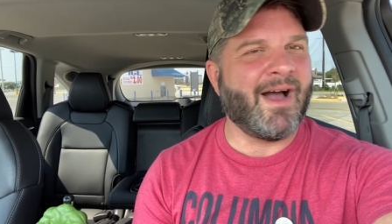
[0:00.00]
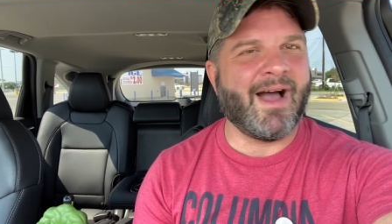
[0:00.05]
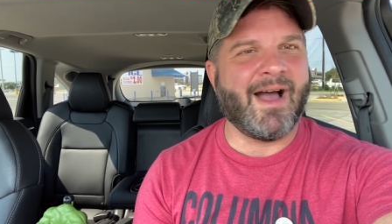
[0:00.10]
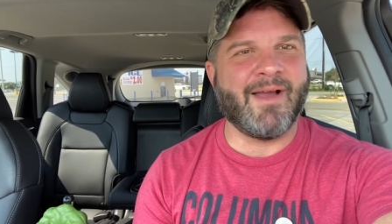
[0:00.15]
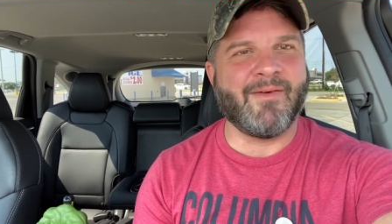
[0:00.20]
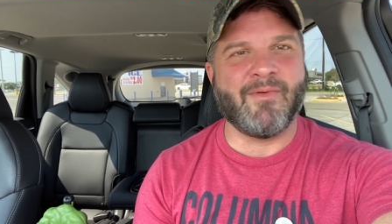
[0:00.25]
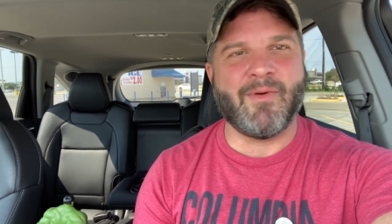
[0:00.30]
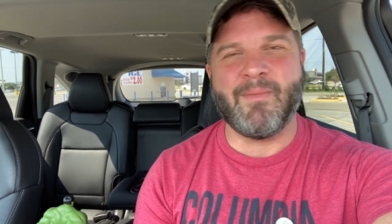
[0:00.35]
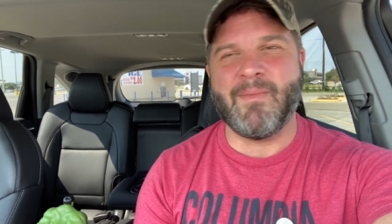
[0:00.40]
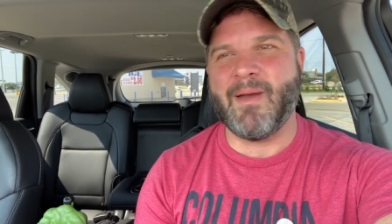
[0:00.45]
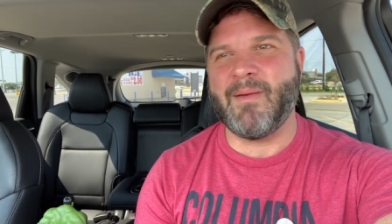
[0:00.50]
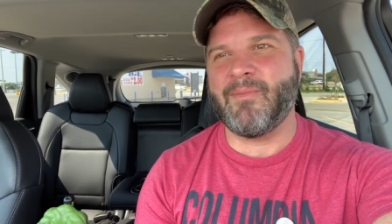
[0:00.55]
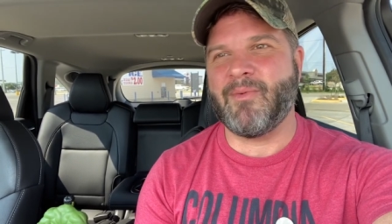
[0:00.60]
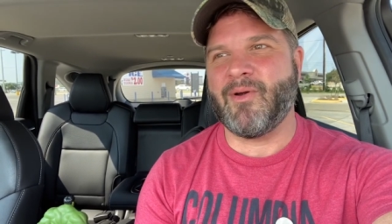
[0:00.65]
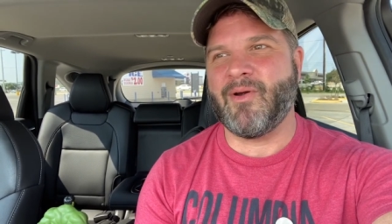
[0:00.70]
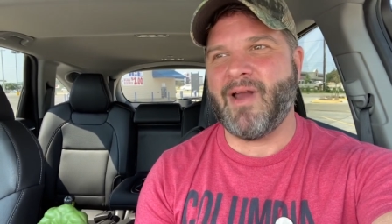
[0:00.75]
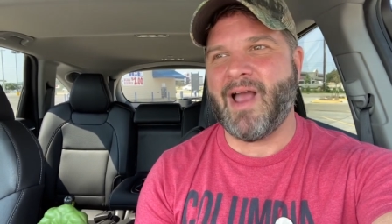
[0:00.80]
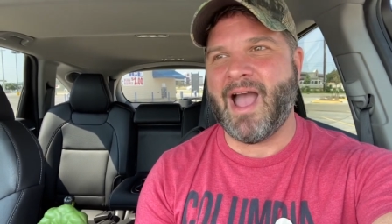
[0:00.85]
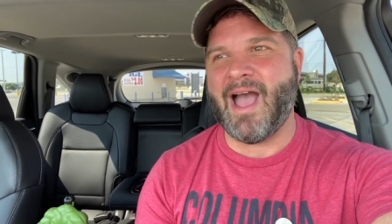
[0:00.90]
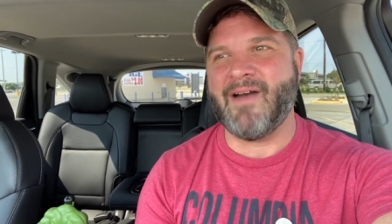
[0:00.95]
I
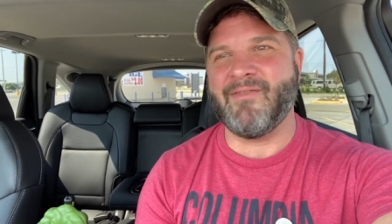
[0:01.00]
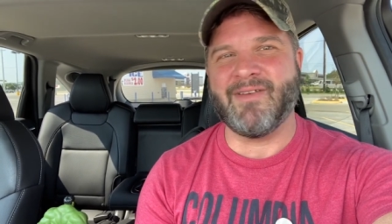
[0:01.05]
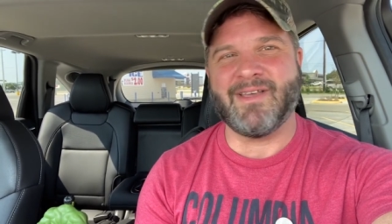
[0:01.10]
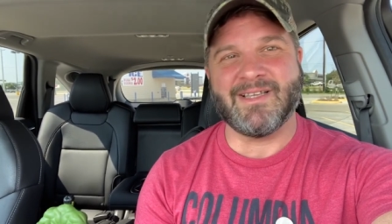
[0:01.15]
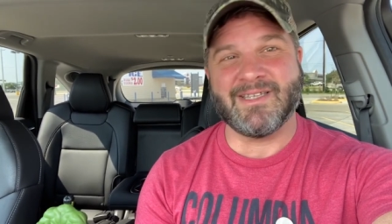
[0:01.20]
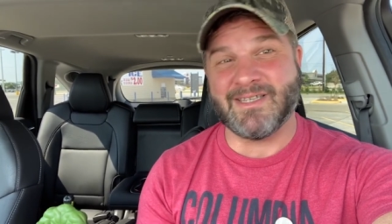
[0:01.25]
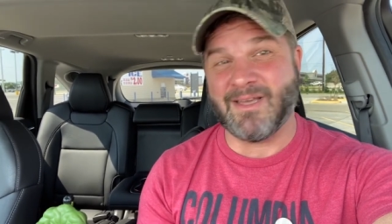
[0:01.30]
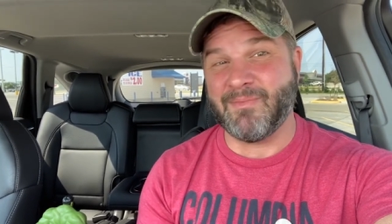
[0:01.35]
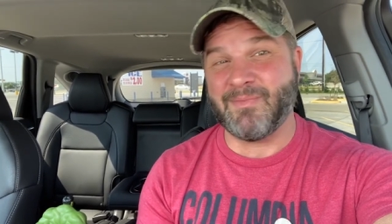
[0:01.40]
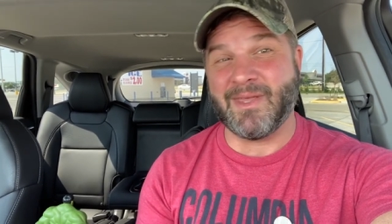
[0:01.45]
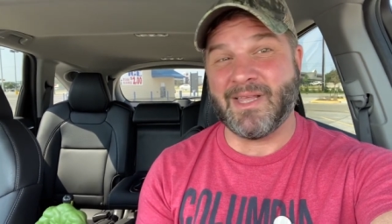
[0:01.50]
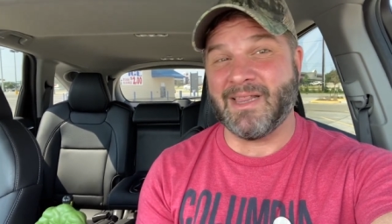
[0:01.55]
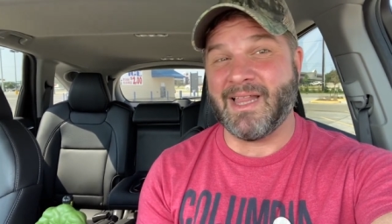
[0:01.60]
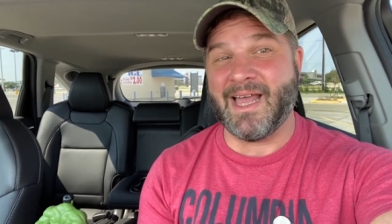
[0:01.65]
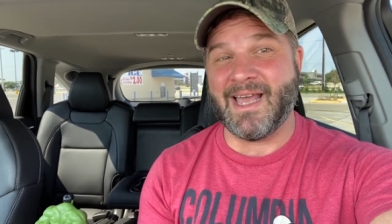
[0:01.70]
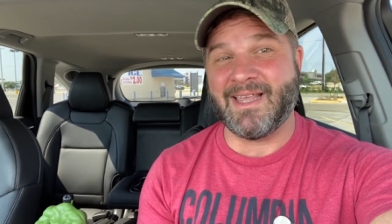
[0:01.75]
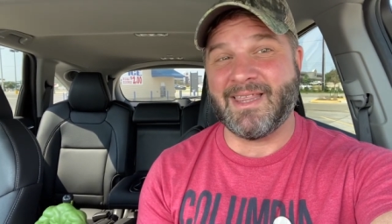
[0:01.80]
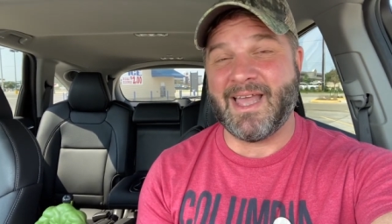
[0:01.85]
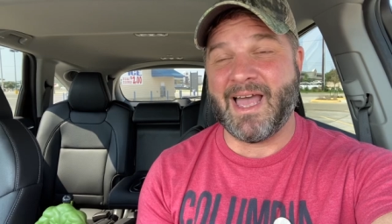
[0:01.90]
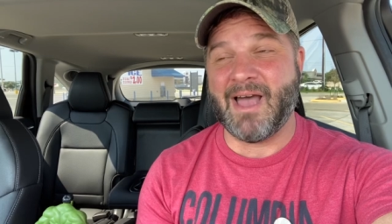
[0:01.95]
remember having something
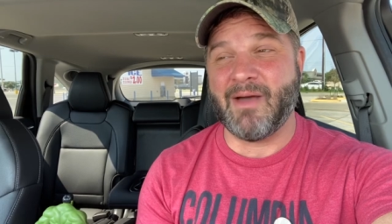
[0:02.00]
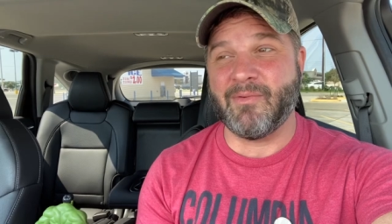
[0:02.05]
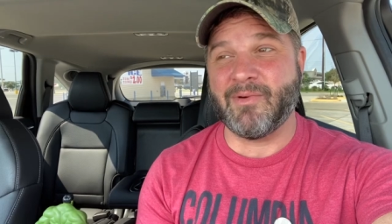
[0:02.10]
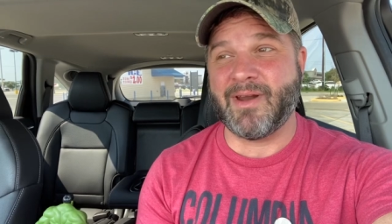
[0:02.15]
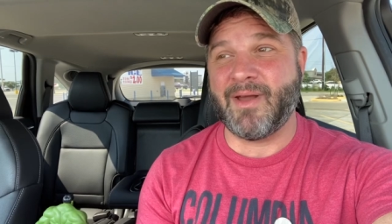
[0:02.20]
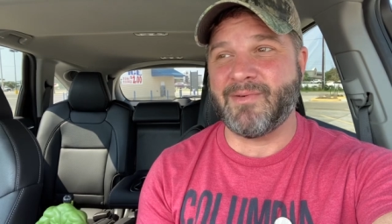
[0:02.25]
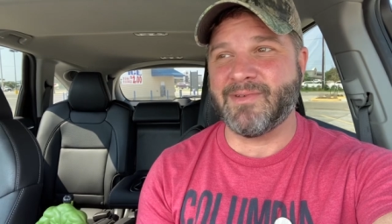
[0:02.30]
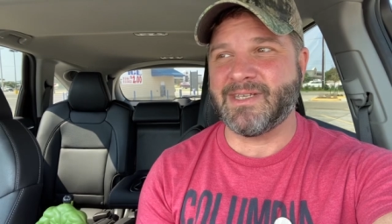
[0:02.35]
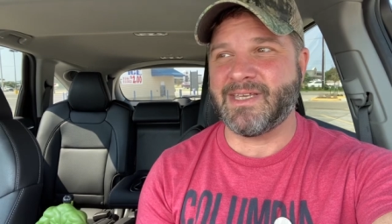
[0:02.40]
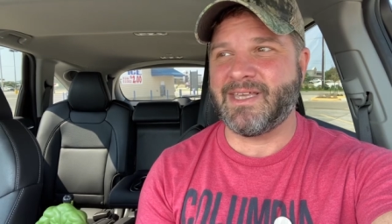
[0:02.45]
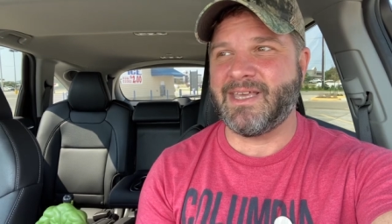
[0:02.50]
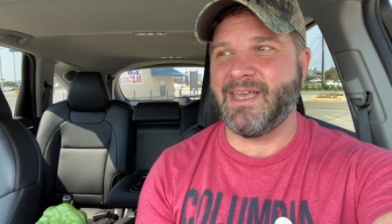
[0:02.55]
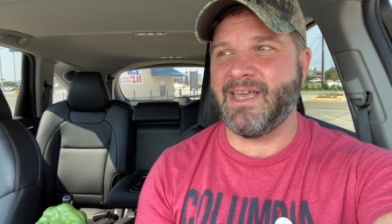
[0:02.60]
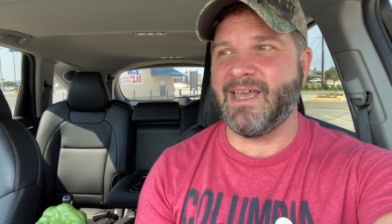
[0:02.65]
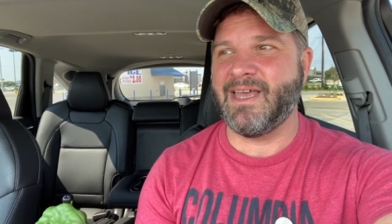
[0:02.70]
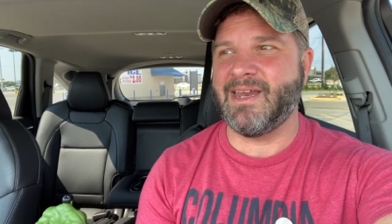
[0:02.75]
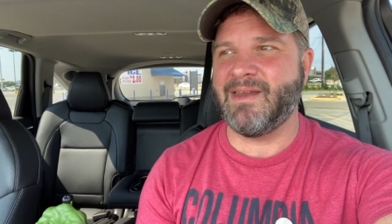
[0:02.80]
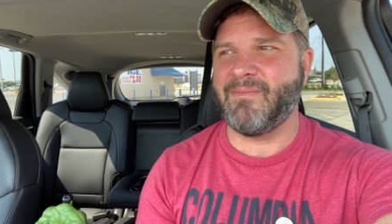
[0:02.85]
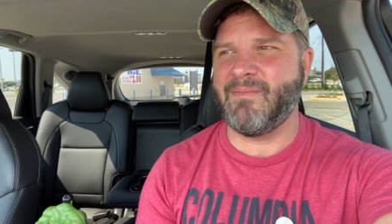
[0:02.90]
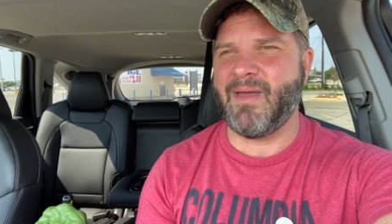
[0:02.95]
like that when I was a kid.